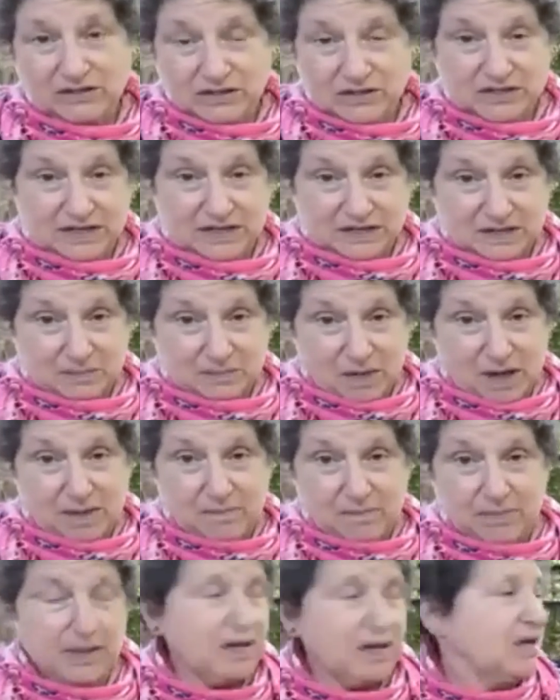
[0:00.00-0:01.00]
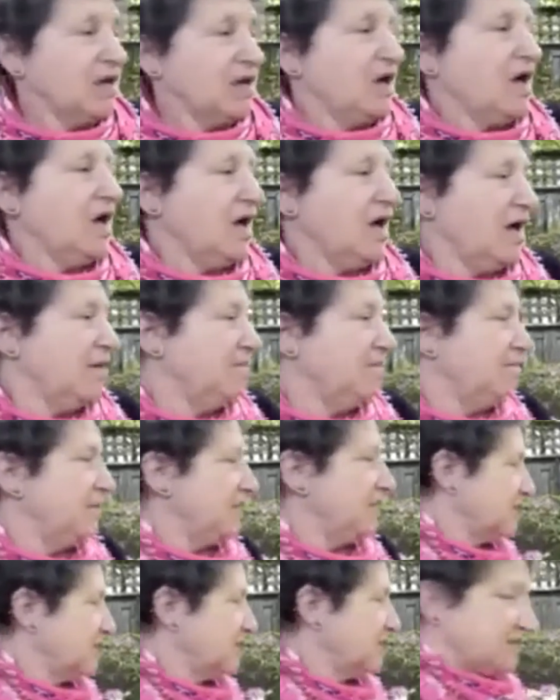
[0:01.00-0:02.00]
and dig them up. Um,
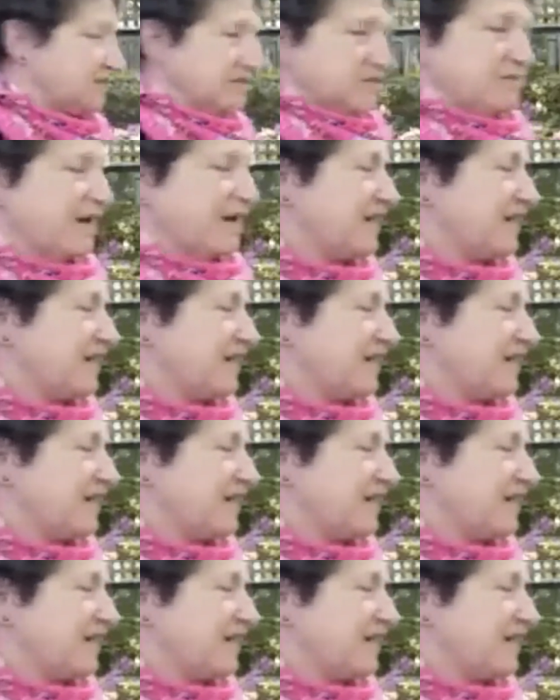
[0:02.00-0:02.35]
but this is my